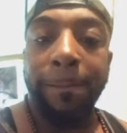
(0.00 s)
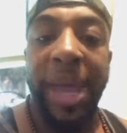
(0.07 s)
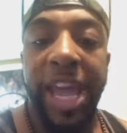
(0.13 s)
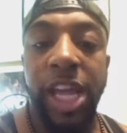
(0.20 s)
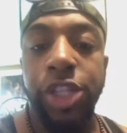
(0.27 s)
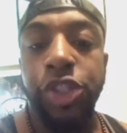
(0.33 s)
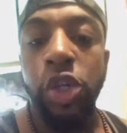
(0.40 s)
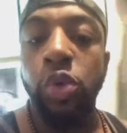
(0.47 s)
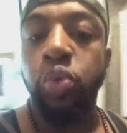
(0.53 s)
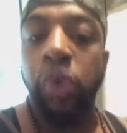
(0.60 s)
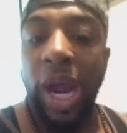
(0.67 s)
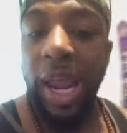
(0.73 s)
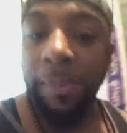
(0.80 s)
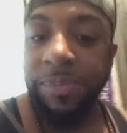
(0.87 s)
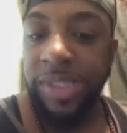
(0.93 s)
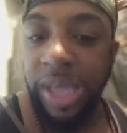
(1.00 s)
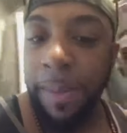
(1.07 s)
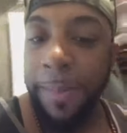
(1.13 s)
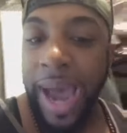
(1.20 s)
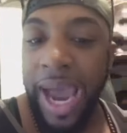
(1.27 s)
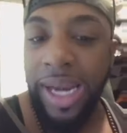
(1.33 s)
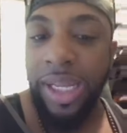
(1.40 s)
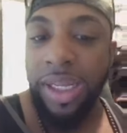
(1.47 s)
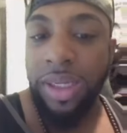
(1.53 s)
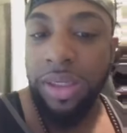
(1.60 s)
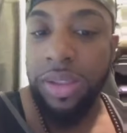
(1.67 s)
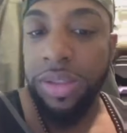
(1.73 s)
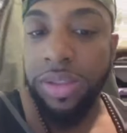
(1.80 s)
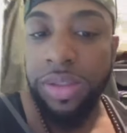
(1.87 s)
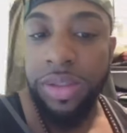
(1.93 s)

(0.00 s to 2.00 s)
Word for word: made you rape somebody.